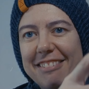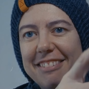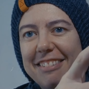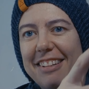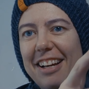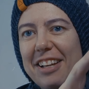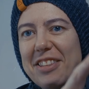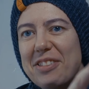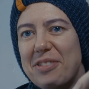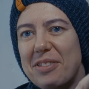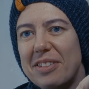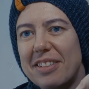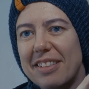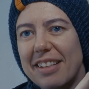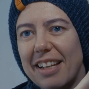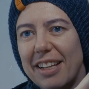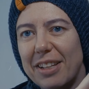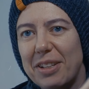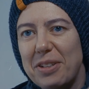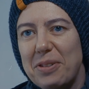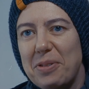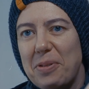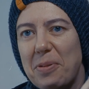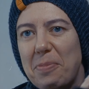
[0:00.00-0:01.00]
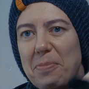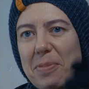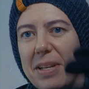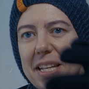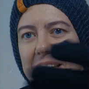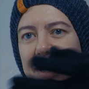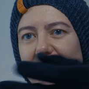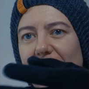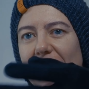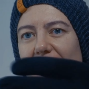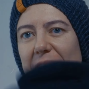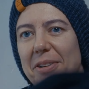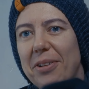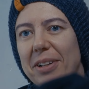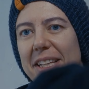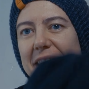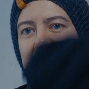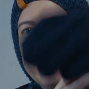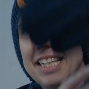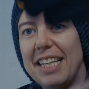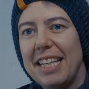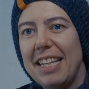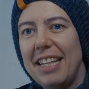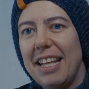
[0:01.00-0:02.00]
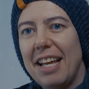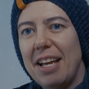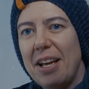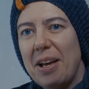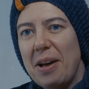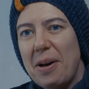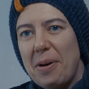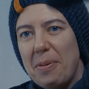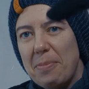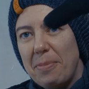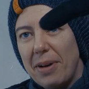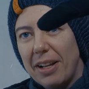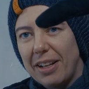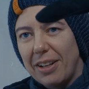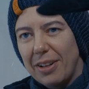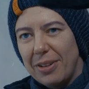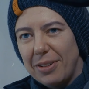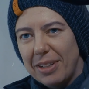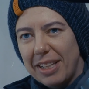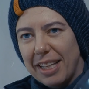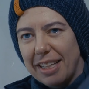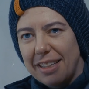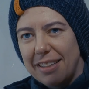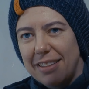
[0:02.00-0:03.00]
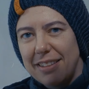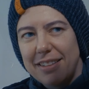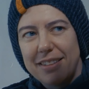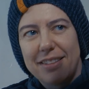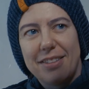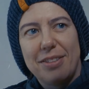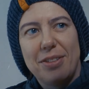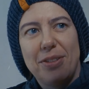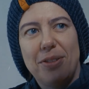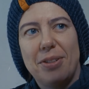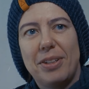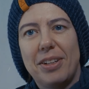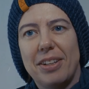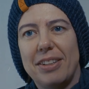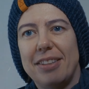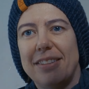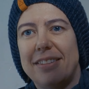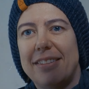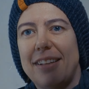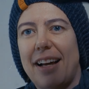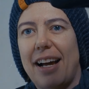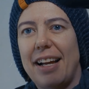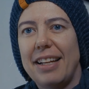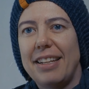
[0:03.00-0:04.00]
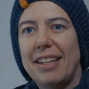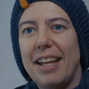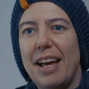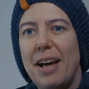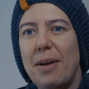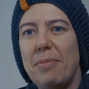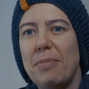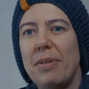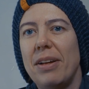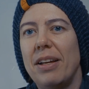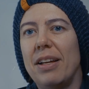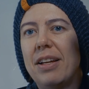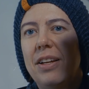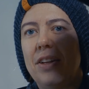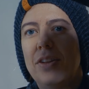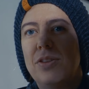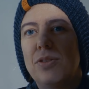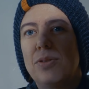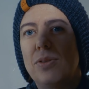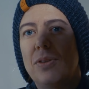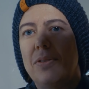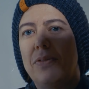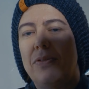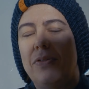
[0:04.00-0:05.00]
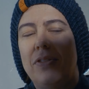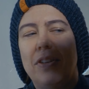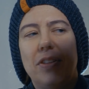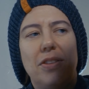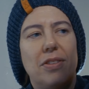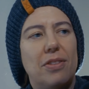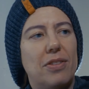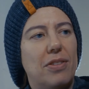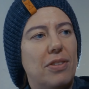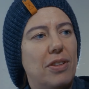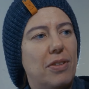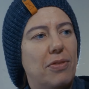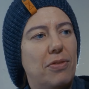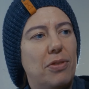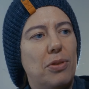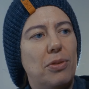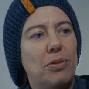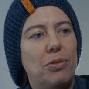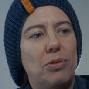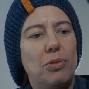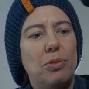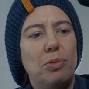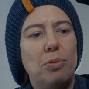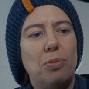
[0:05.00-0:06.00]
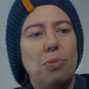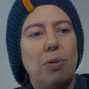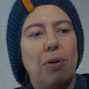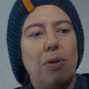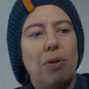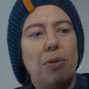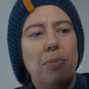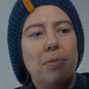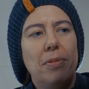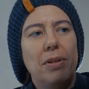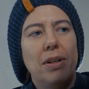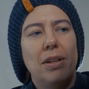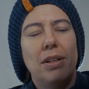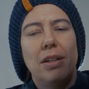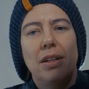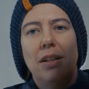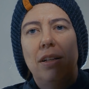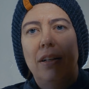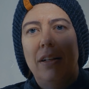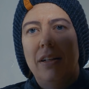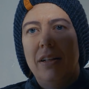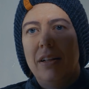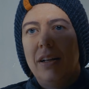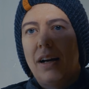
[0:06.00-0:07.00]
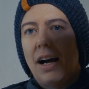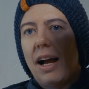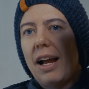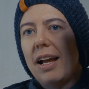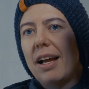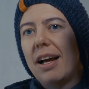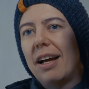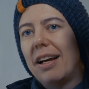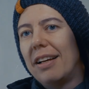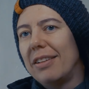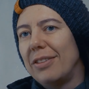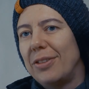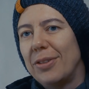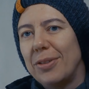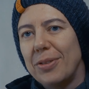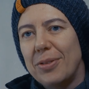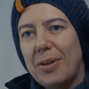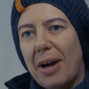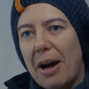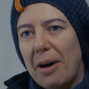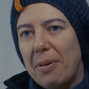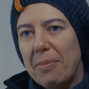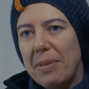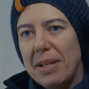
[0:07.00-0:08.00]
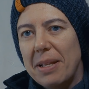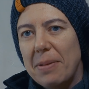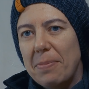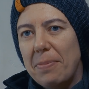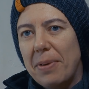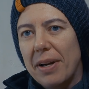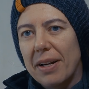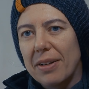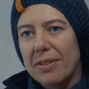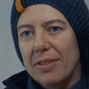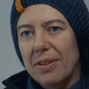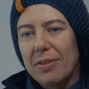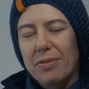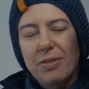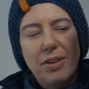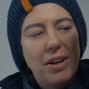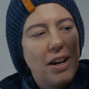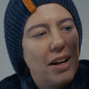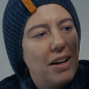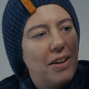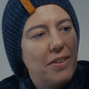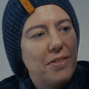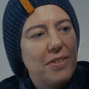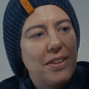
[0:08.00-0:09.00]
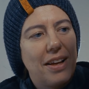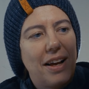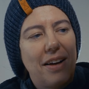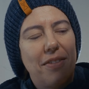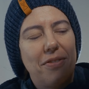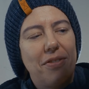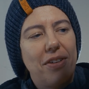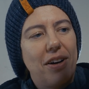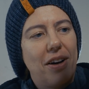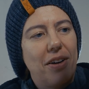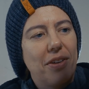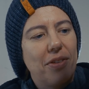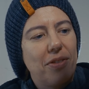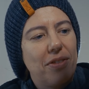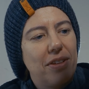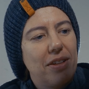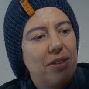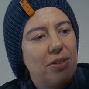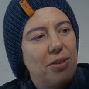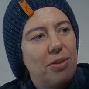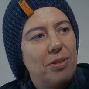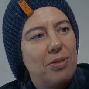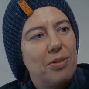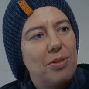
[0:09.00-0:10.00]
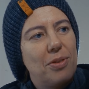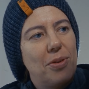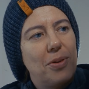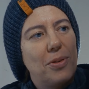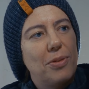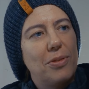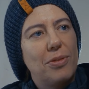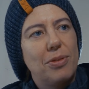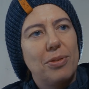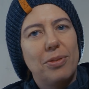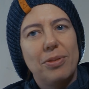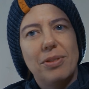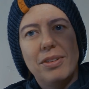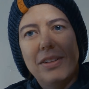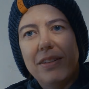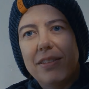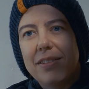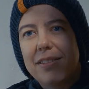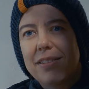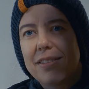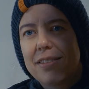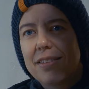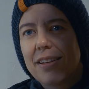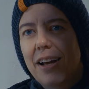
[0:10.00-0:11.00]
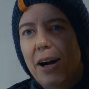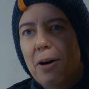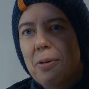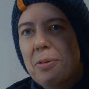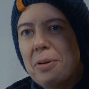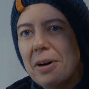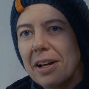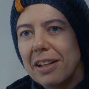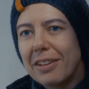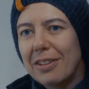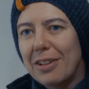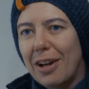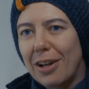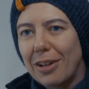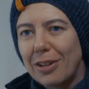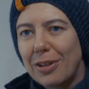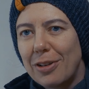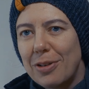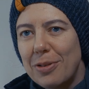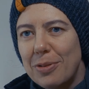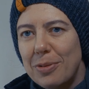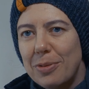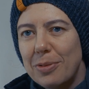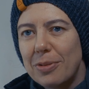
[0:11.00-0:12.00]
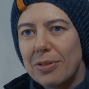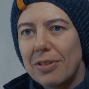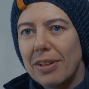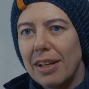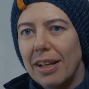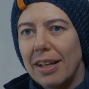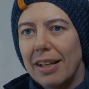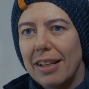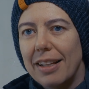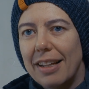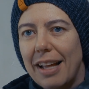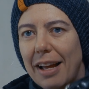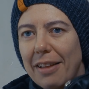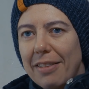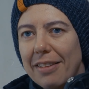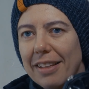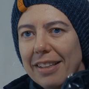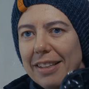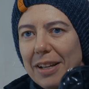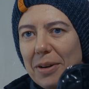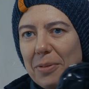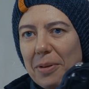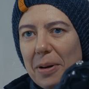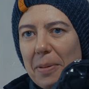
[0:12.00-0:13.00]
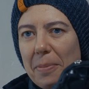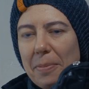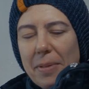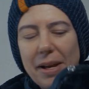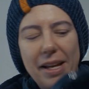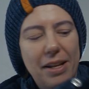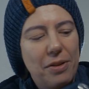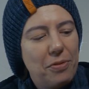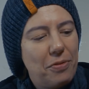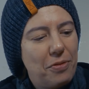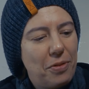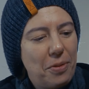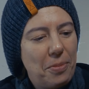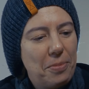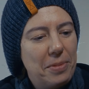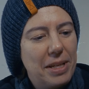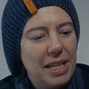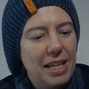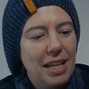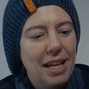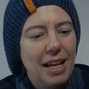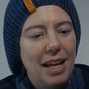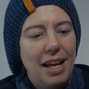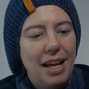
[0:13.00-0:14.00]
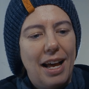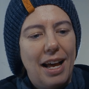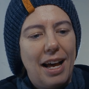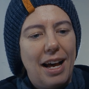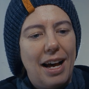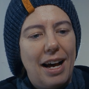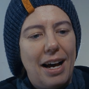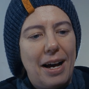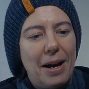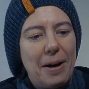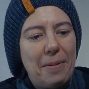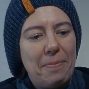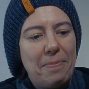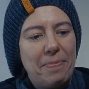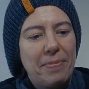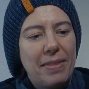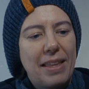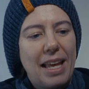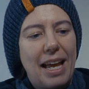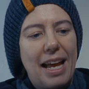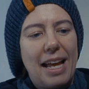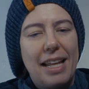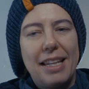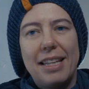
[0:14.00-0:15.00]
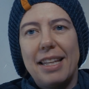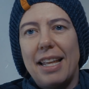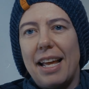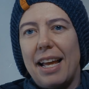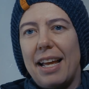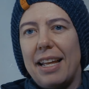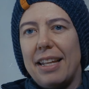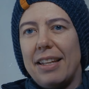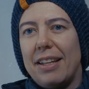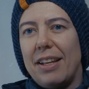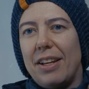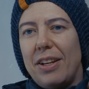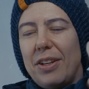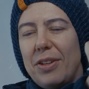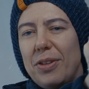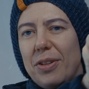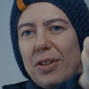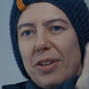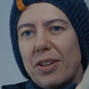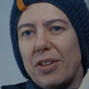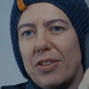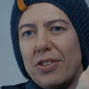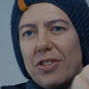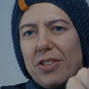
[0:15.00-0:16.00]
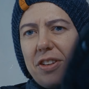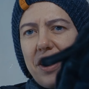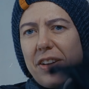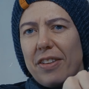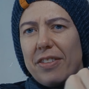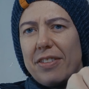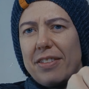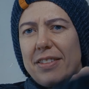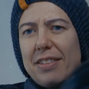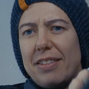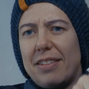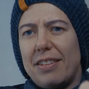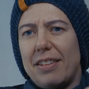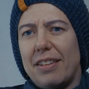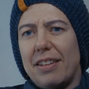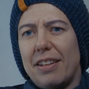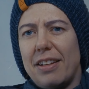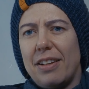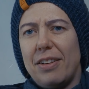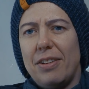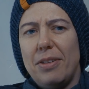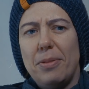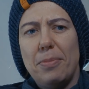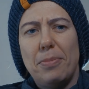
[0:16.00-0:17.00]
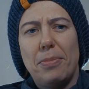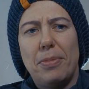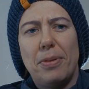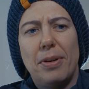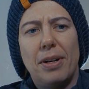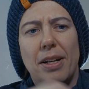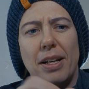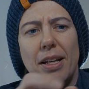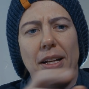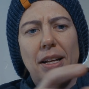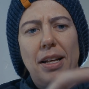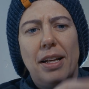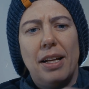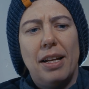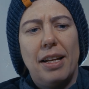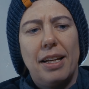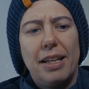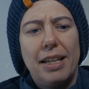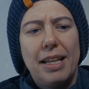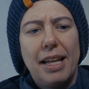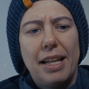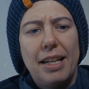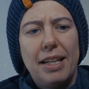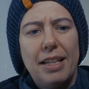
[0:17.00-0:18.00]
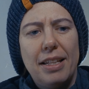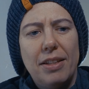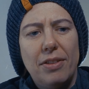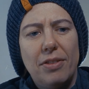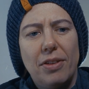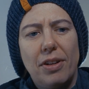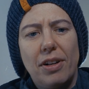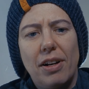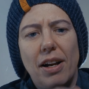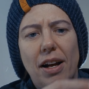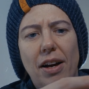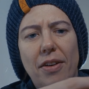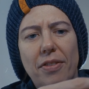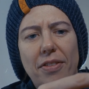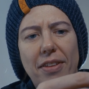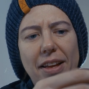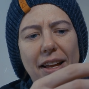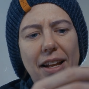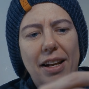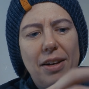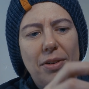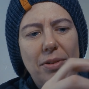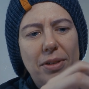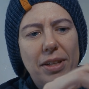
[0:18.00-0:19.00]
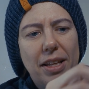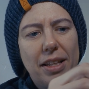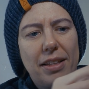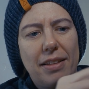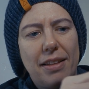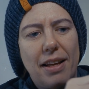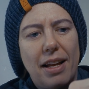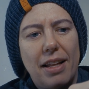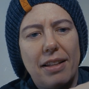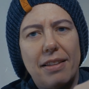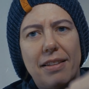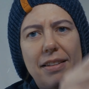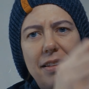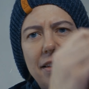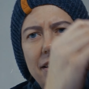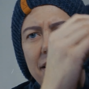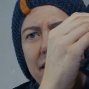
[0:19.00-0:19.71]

I know it's like you were being a little kid, but look at this. You can tie them. So if you're too warm, I don't know how many pairs of gloves I've lost in the snow. So this I will not lose. I think they were made for me. And then you can just get in the gloves, and look at that.